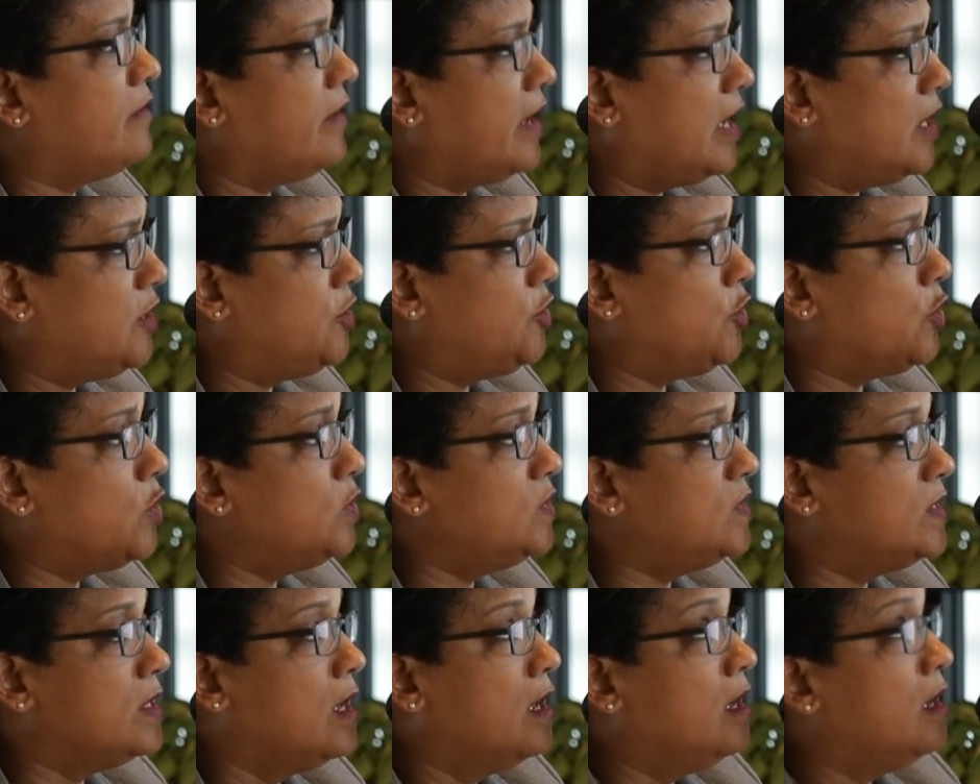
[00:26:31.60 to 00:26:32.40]

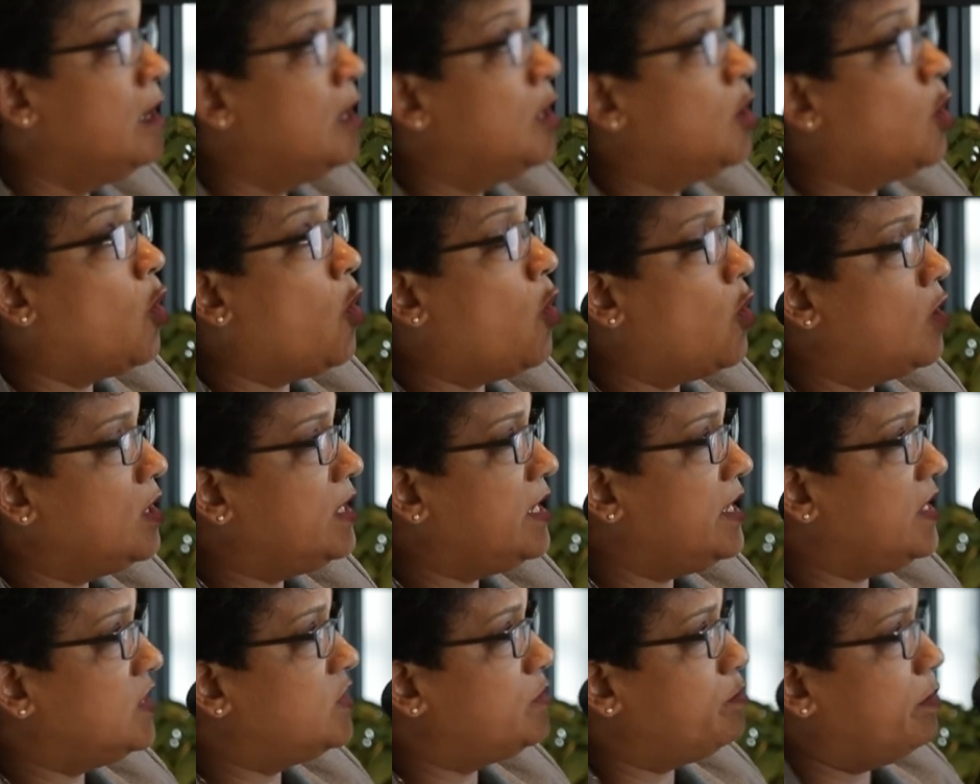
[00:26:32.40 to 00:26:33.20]
ratios. All
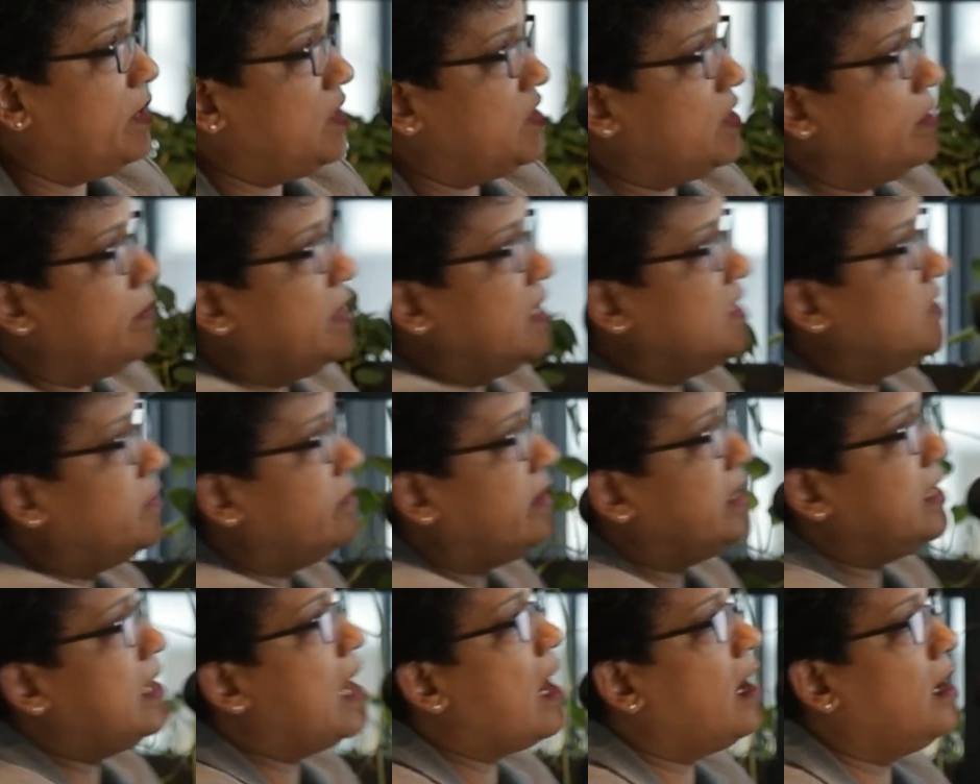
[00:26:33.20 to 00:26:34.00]
these measurements
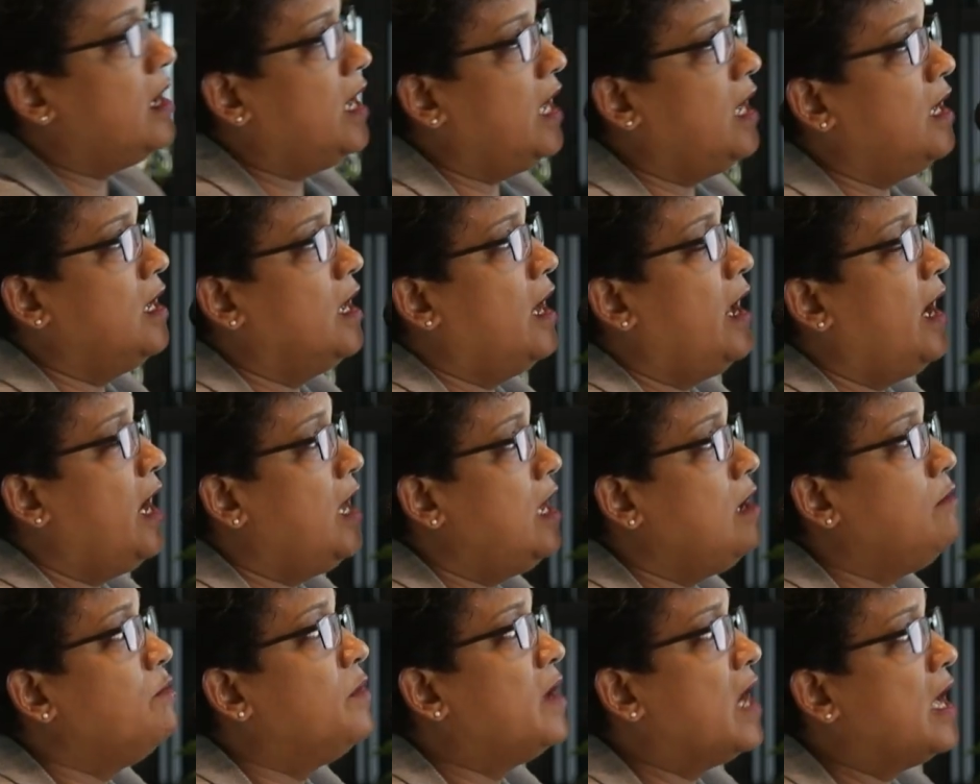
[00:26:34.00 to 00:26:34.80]
were done in
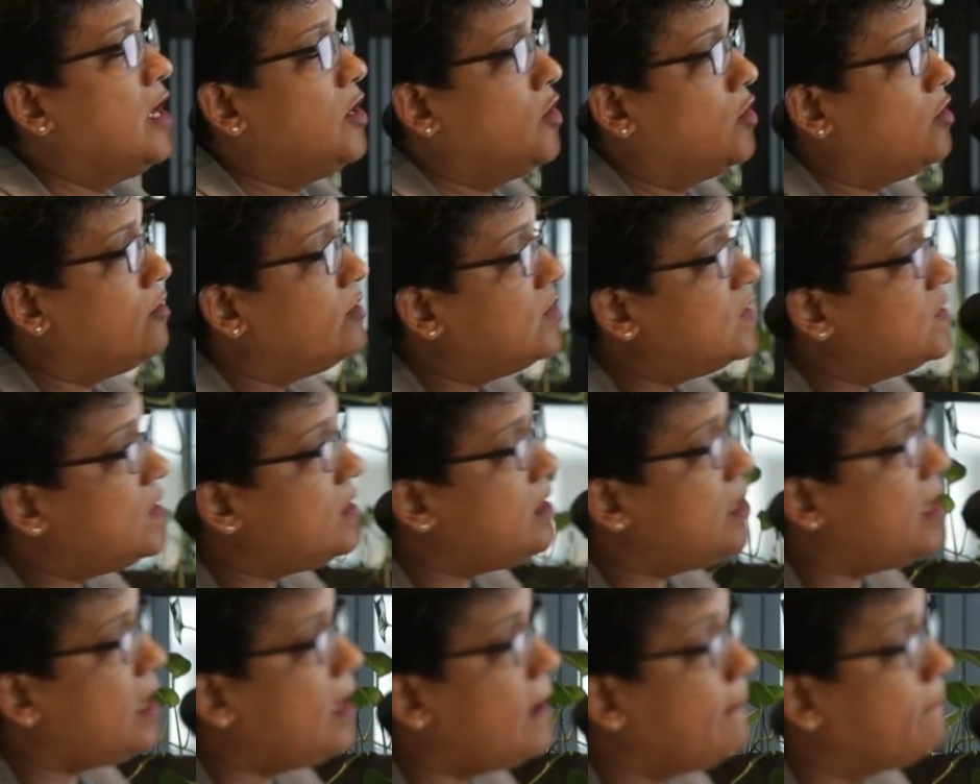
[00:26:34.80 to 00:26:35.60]
Edinburgh
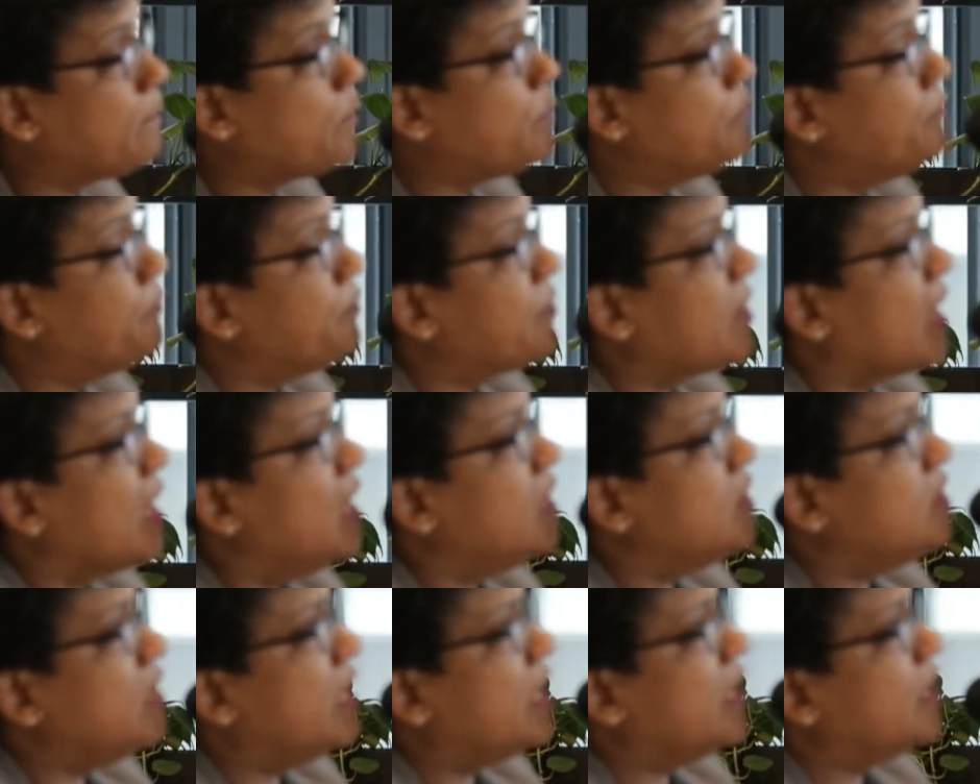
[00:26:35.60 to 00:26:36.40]
University.
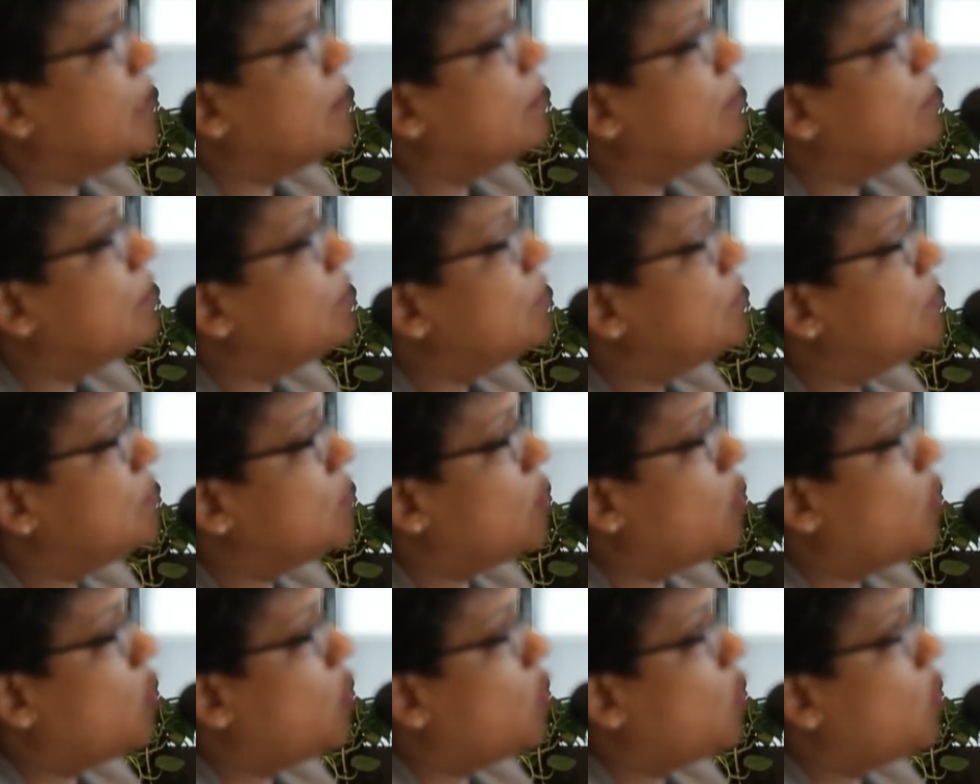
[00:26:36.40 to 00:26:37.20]

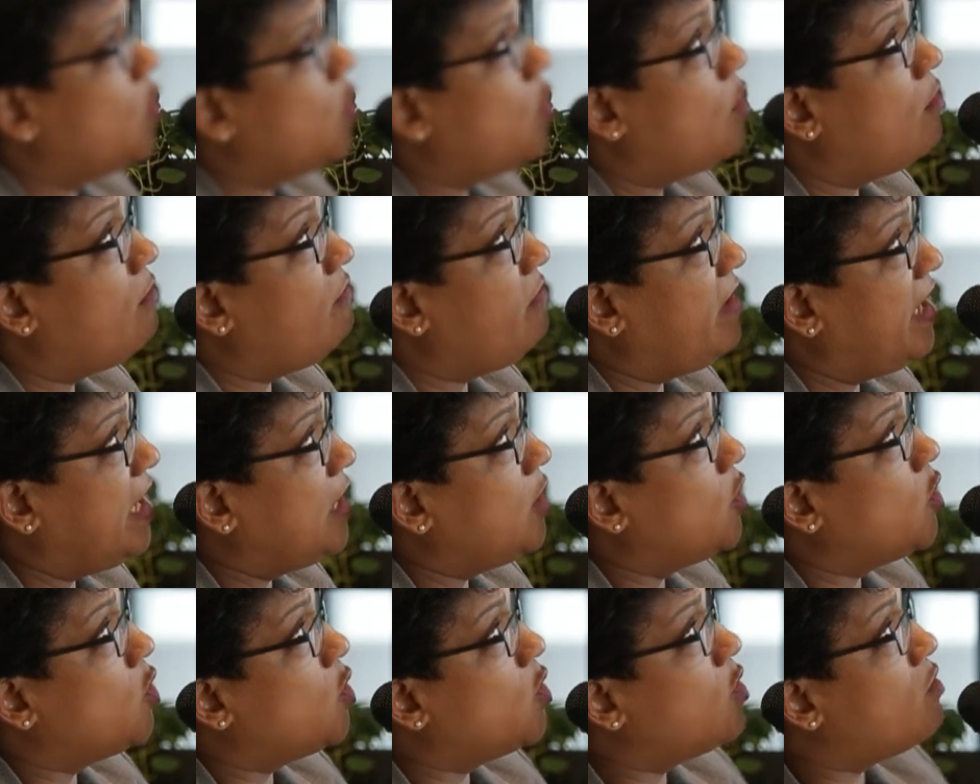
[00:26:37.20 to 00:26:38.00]
So we
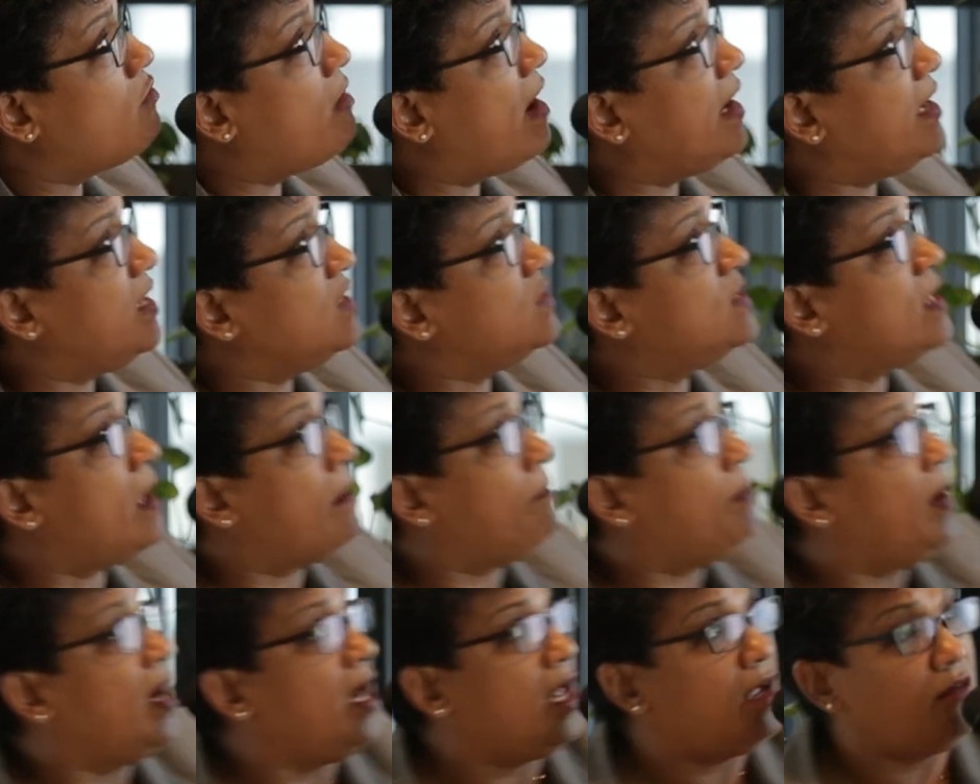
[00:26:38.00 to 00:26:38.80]
know what is
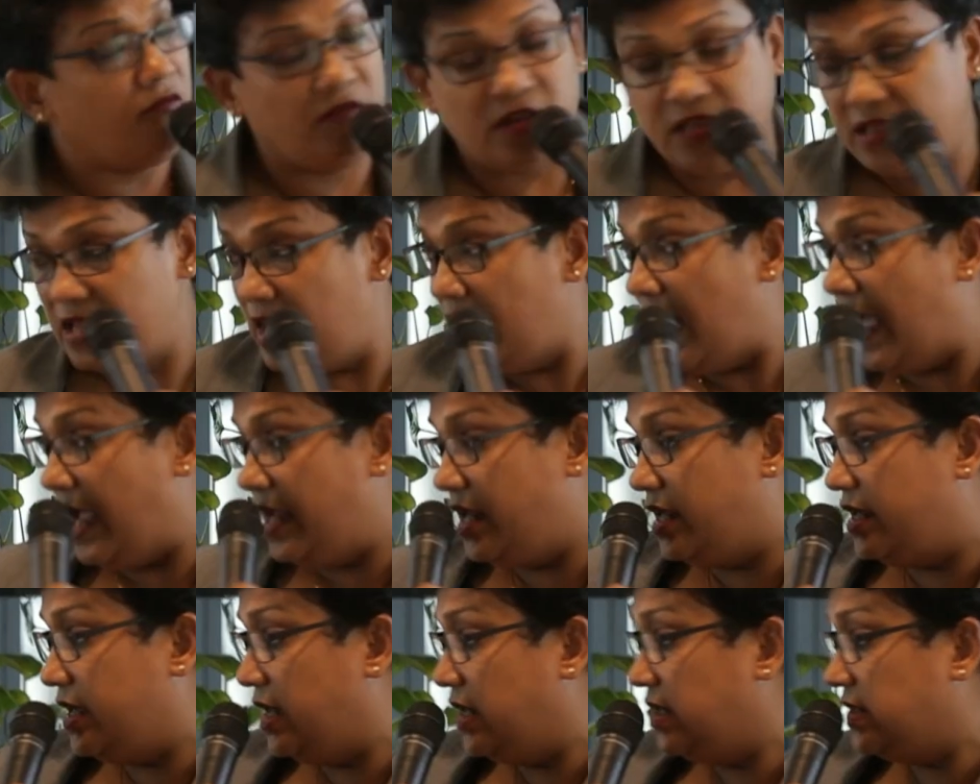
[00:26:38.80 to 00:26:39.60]
happening with the
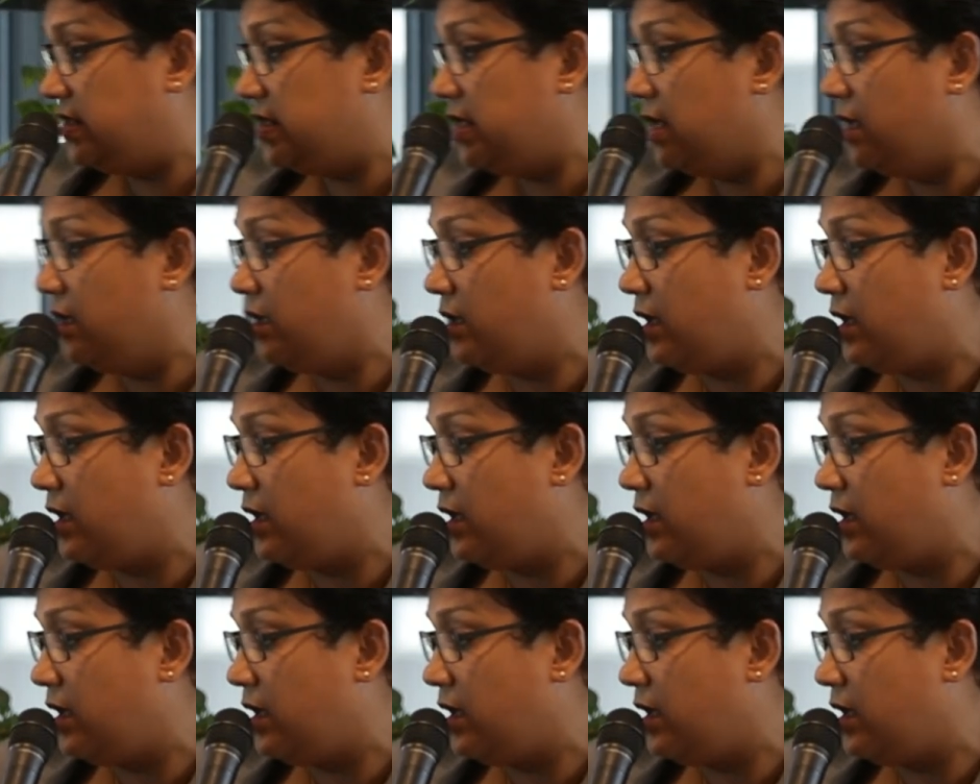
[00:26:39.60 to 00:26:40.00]
lichens